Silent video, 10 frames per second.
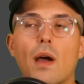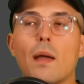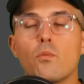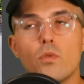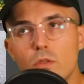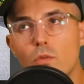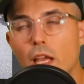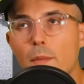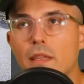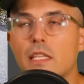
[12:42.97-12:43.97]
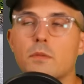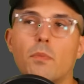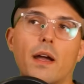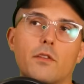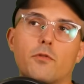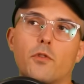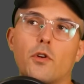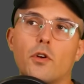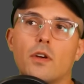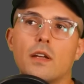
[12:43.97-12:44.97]
I wouldn't recommend this bike
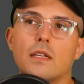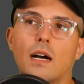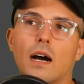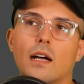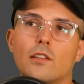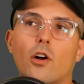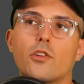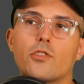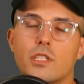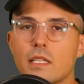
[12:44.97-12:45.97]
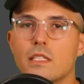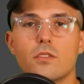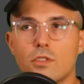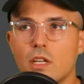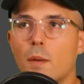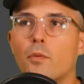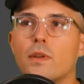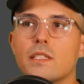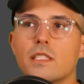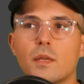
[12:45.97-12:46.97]
for longer stints. There's a couple
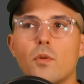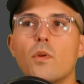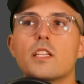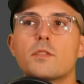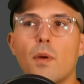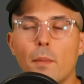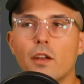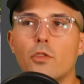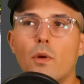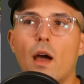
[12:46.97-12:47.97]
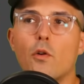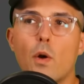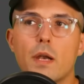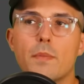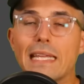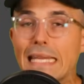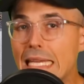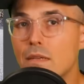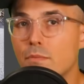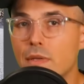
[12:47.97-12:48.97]
reasons. Number one, it's probably going to throw out quite a bit of
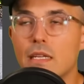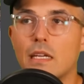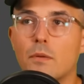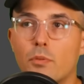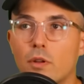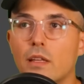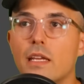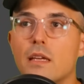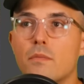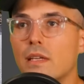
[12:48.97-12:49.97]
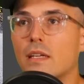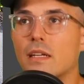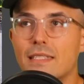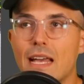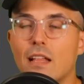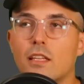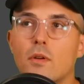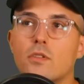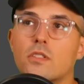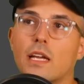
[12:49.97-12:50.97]
heat, being an Aprilia and being an Italian
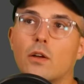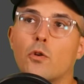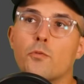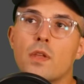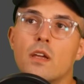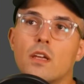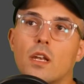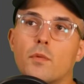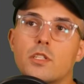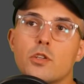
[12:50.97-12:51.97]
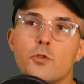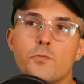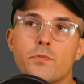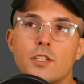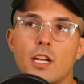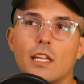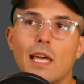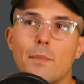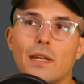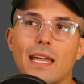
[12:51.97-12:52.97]
motorcycle. Number two, check out
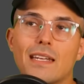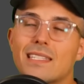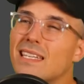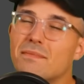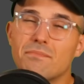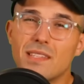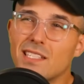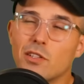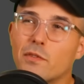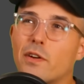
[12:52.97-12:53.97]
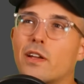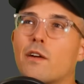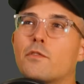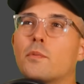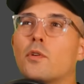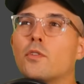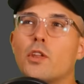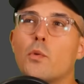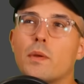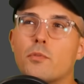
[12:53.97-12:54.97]
that banana seat. Doesn't look very comfortable.
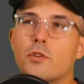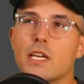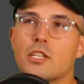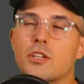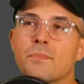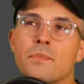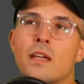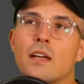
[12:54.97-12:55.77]
No wind protection.